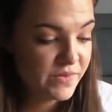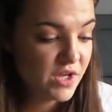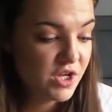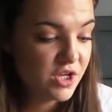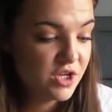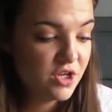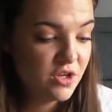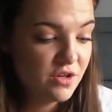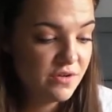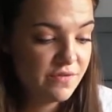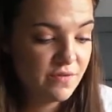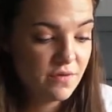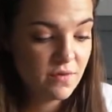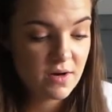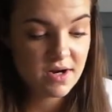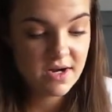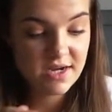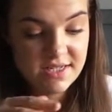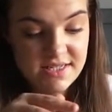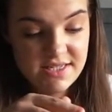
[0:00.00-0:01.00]
Youthful
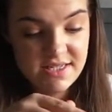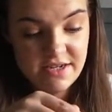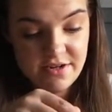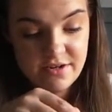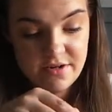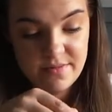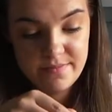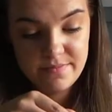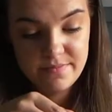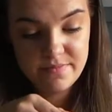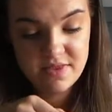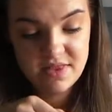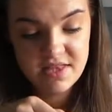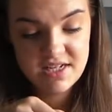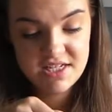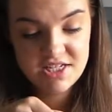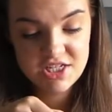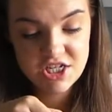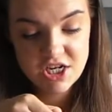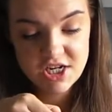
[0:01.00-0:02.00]
Eye Serum.
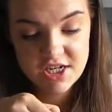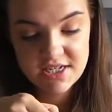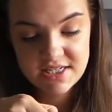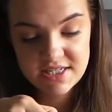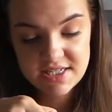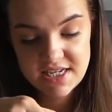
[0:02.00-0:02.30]
This targets